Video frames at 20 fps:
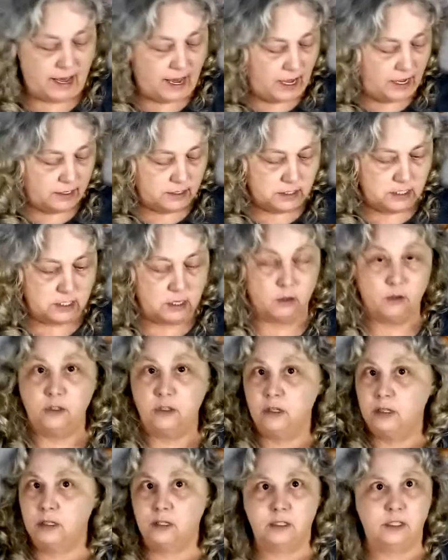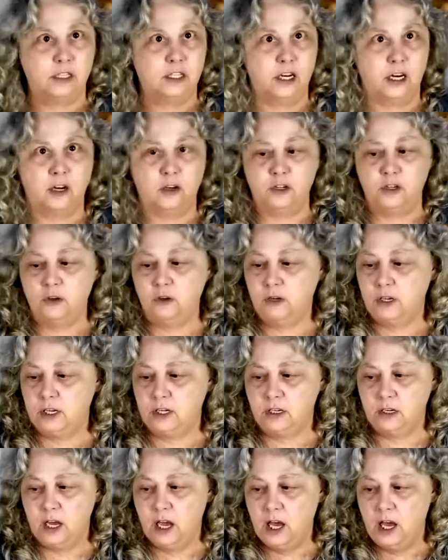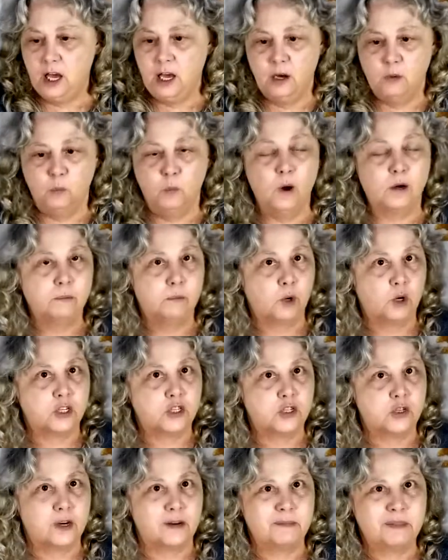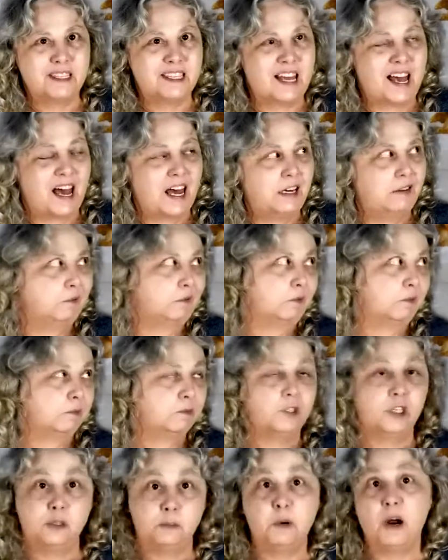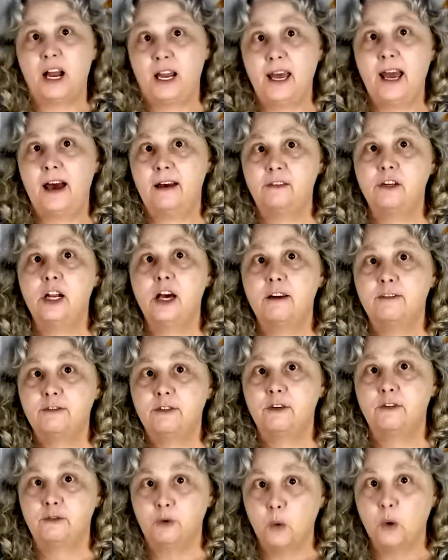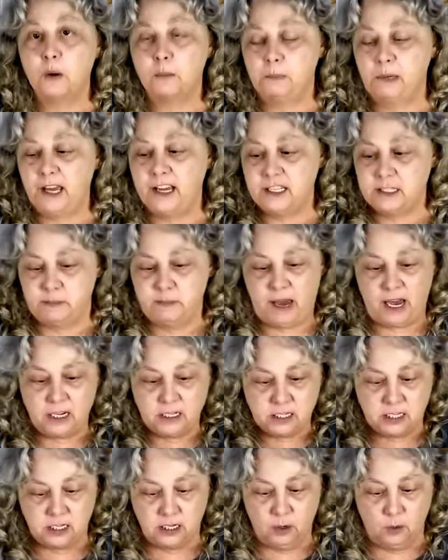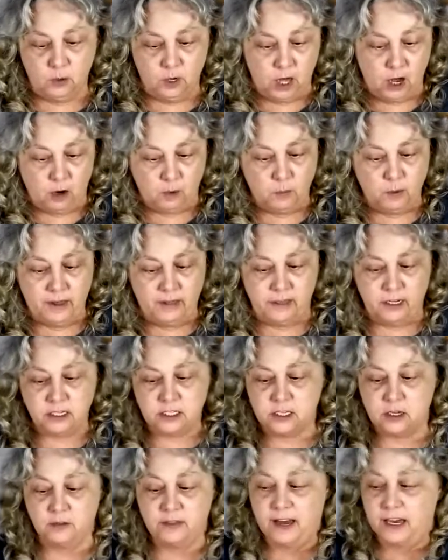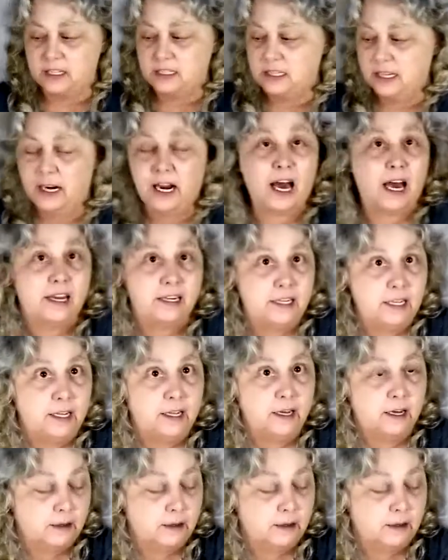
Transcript: So, you can, one more strip set, you'd probably have enough for 4 placemats to go along with it. So that's an idea.